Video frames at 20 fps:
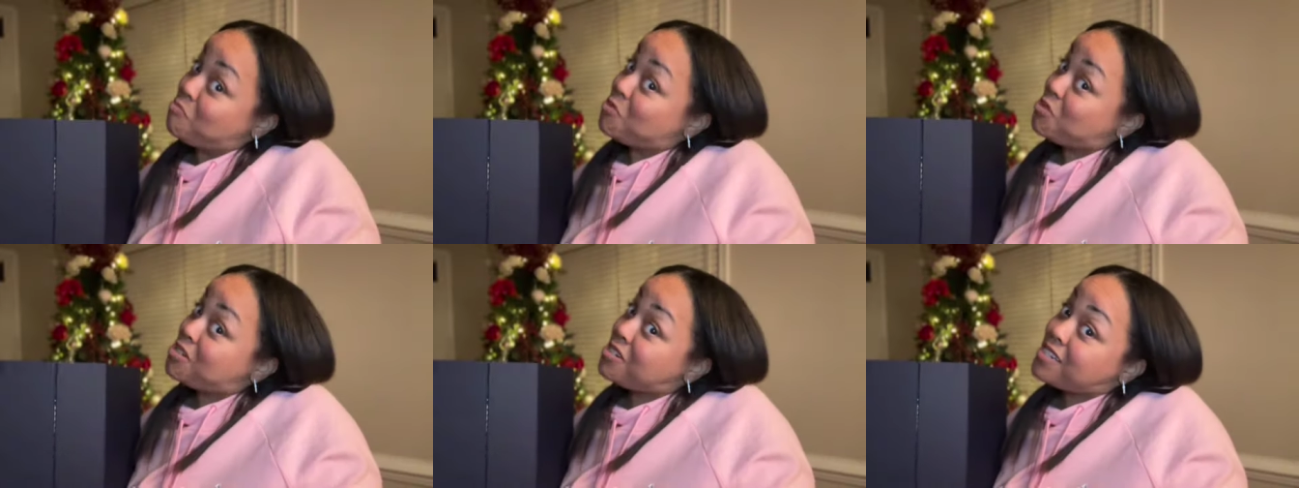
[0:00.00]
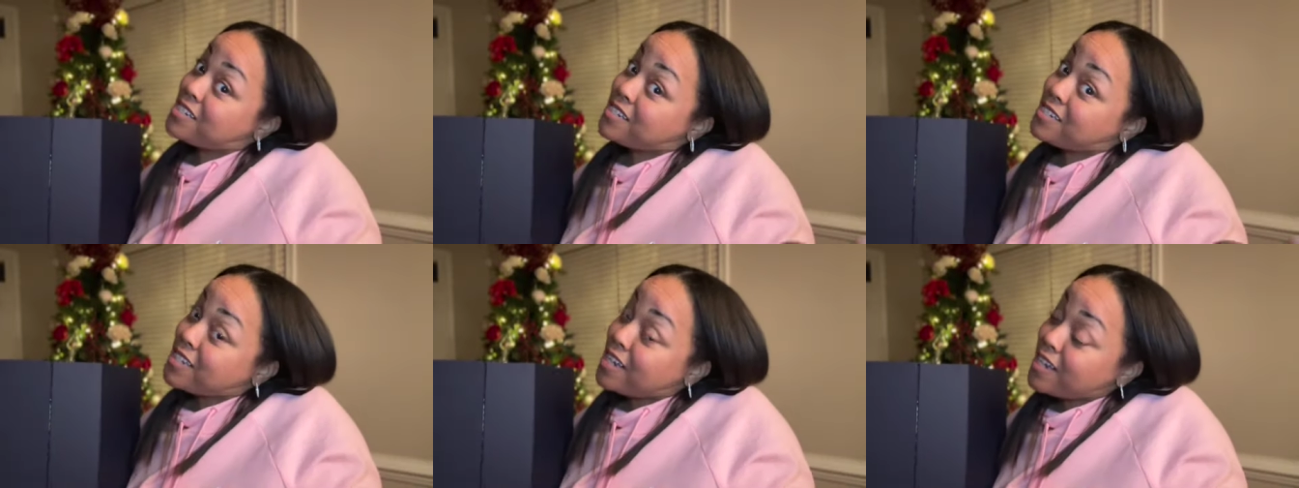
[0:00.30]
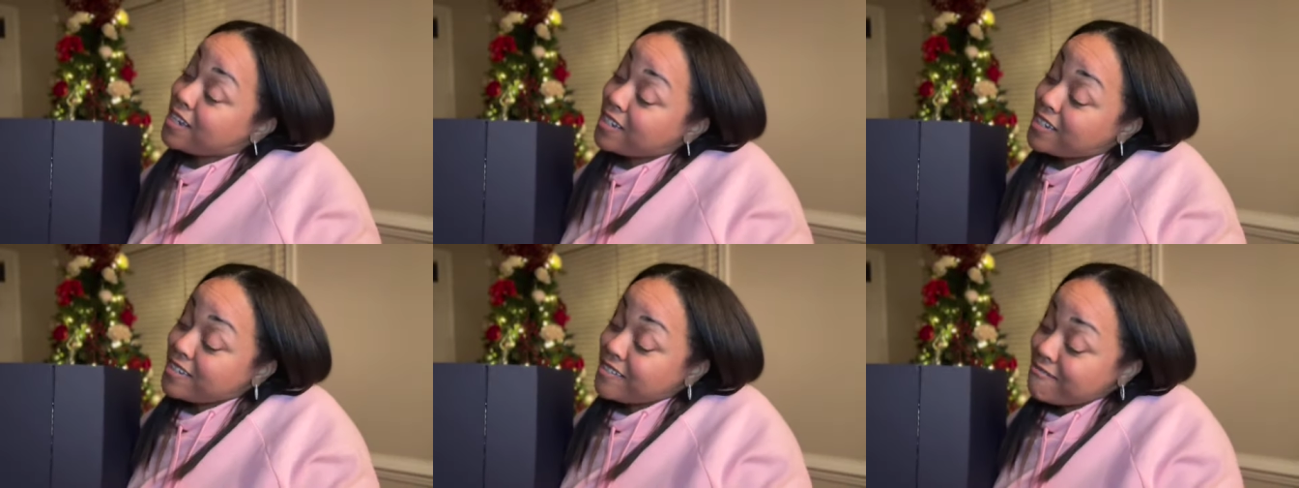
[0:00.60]
just
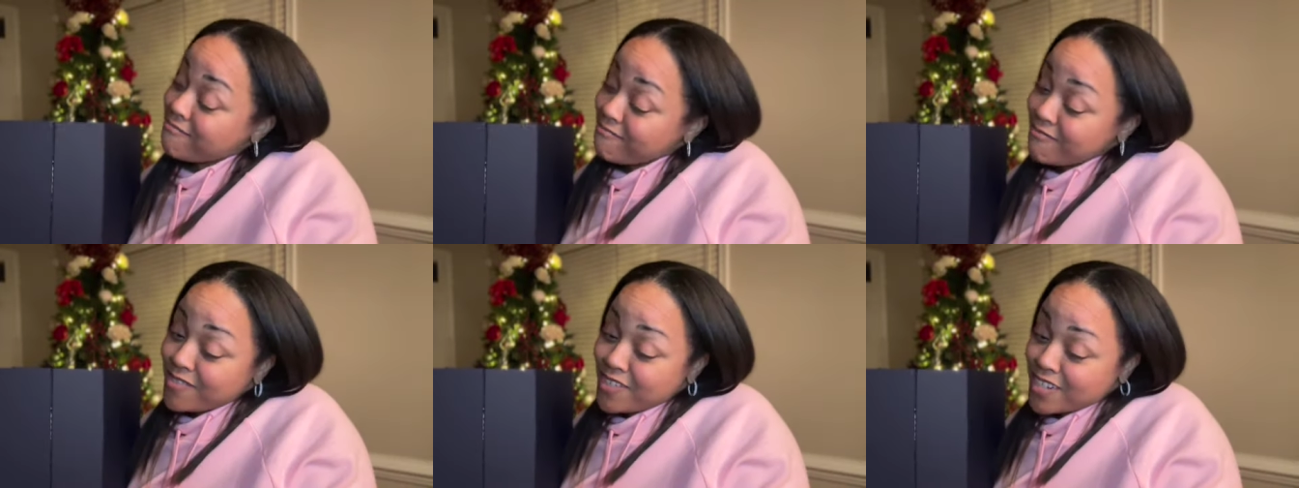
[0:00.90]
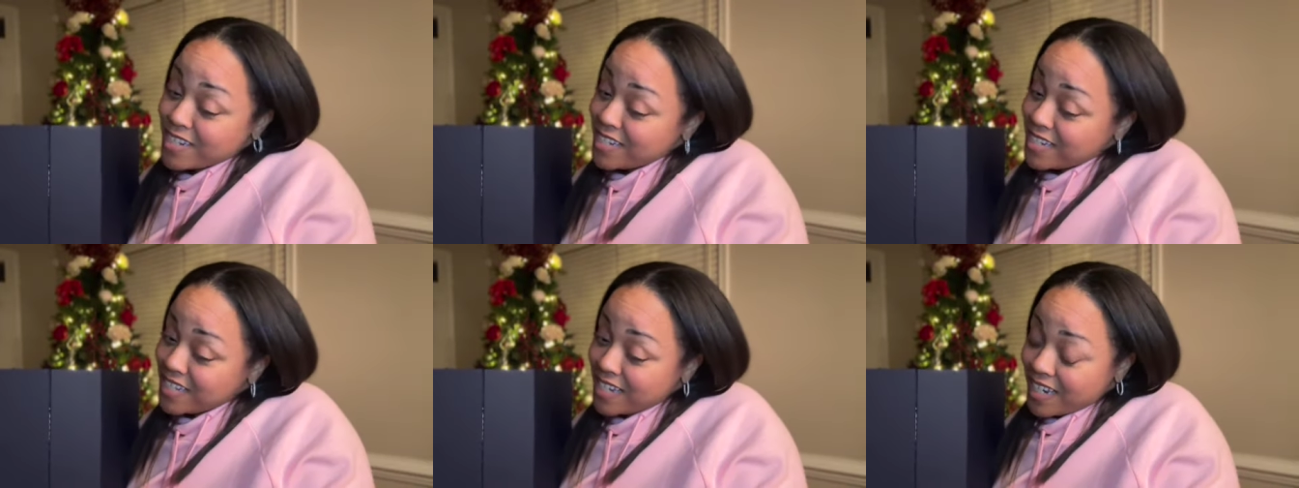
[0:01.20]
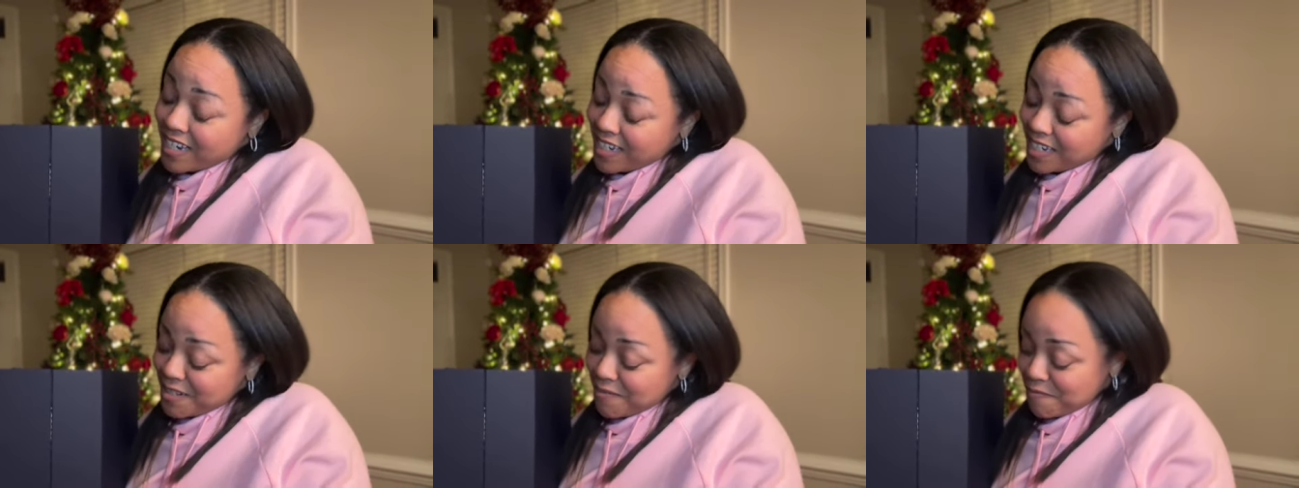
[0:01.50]
saying, just
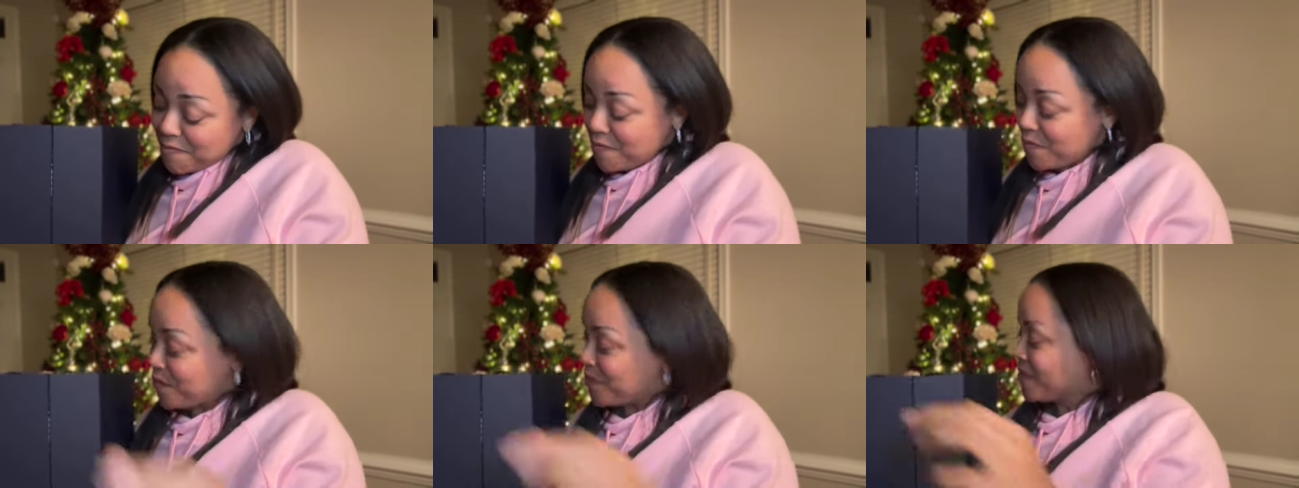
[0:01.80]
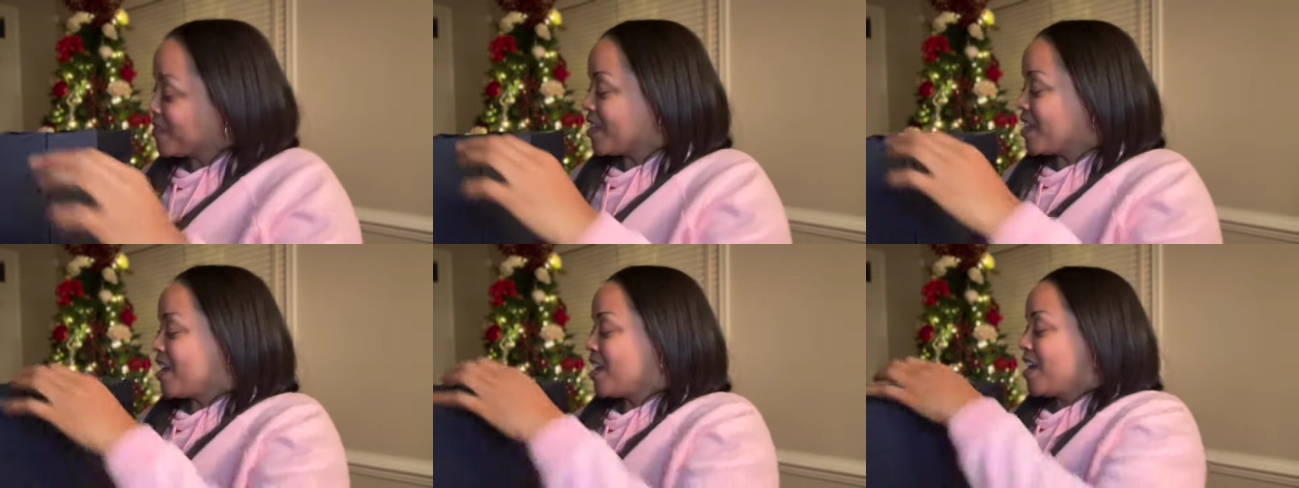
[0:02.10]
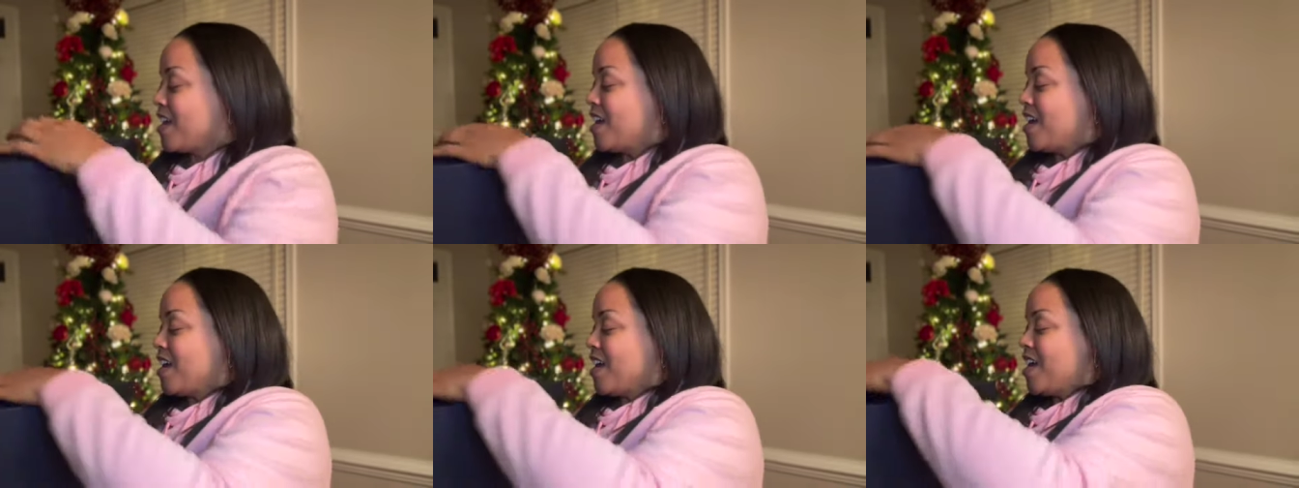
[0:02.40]
saying.
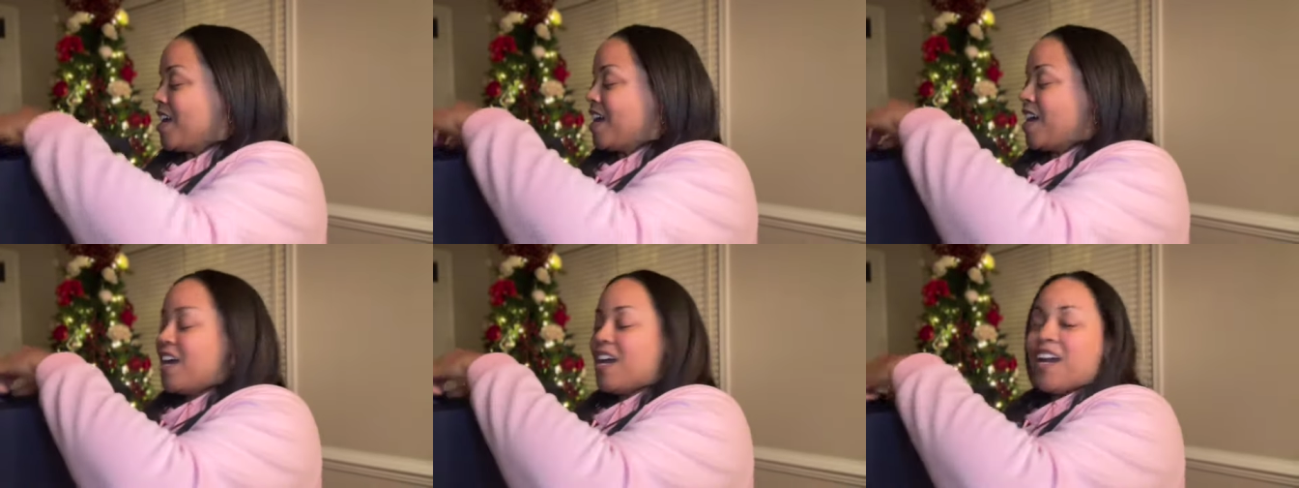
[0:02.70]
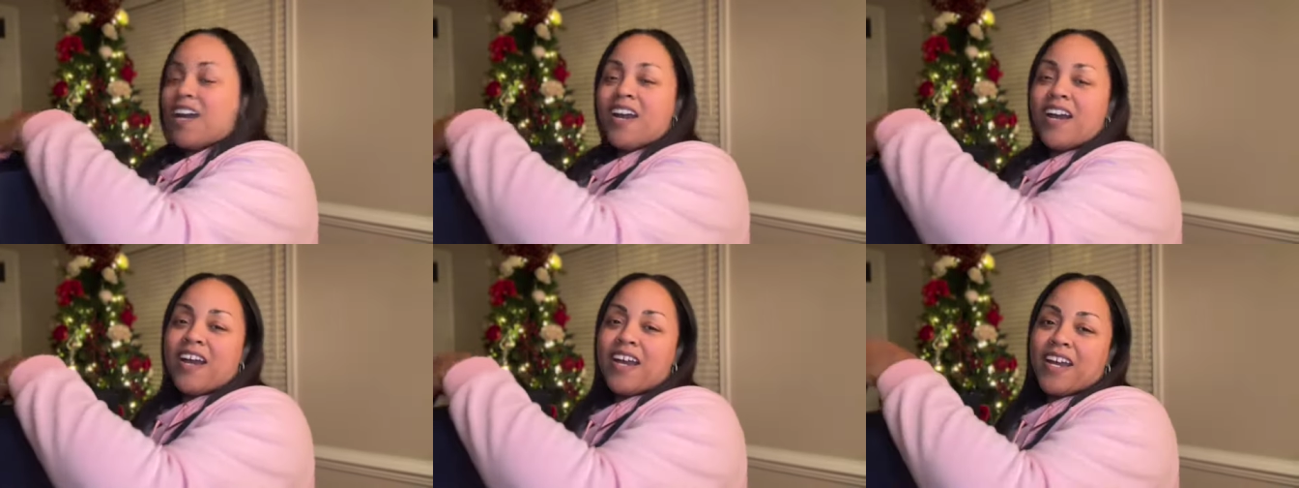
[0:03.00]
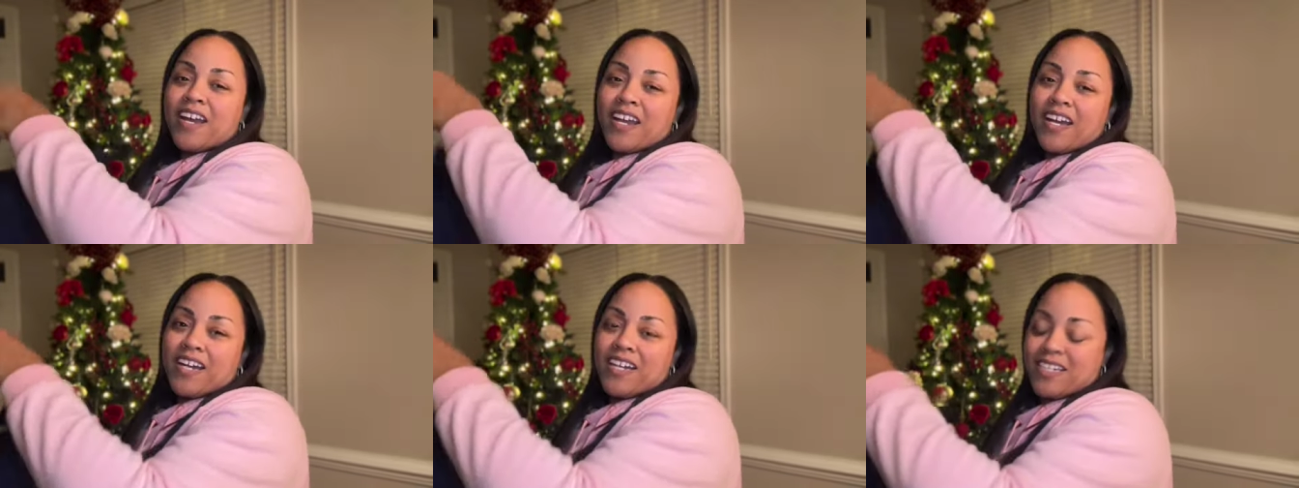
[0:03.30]
All
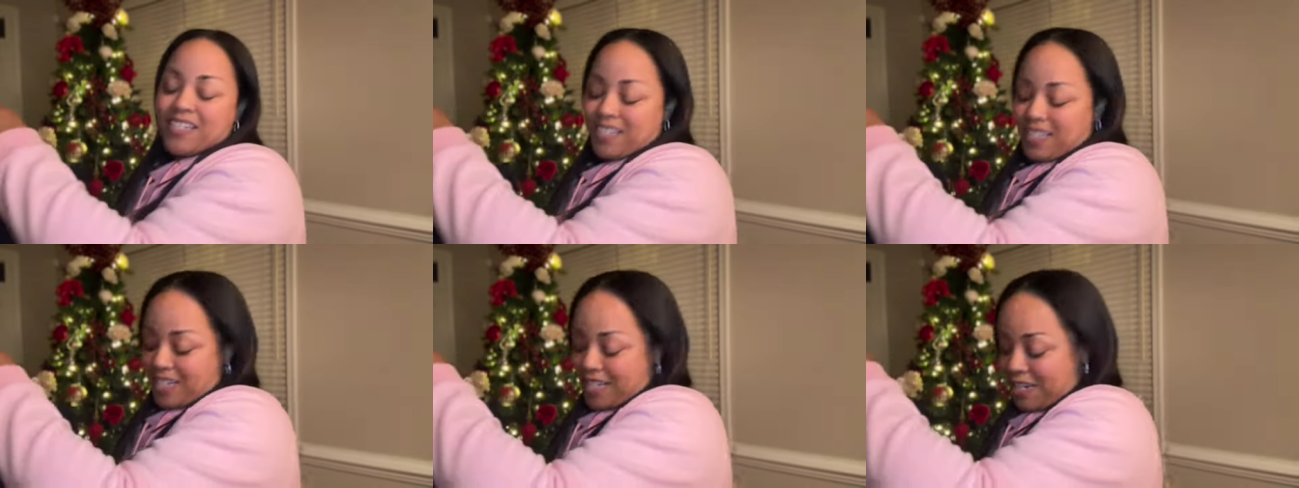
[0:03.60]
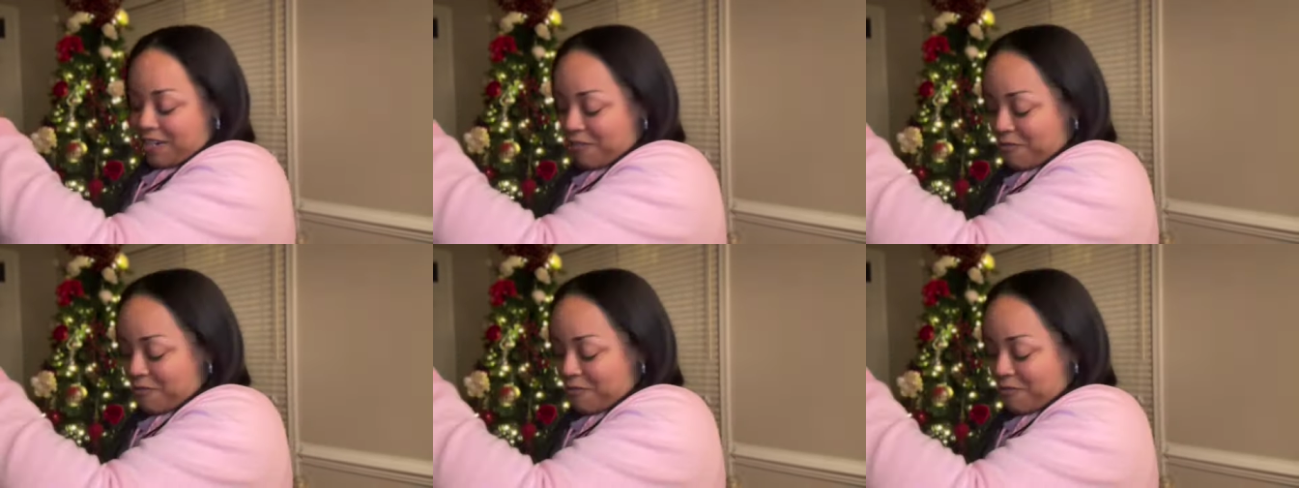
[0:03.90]
right, guys.